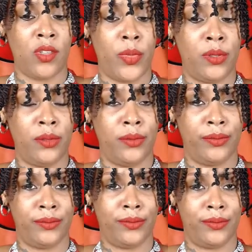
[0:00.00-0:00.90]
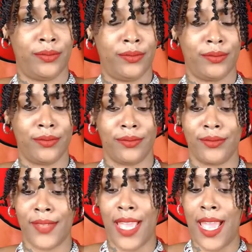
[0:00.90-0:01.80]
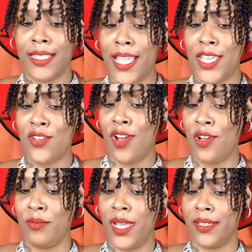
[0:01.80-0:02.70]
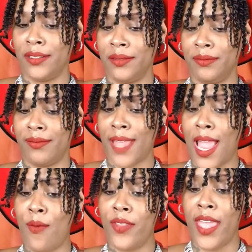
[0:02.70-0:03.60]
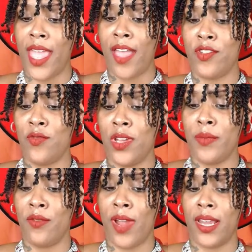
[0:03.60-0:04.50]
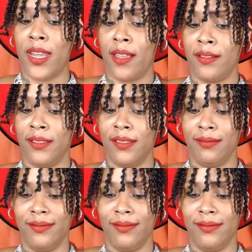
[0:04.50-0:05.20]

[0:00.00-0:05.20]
to, boo. I'll take you home later. I'd rather have you with me right now."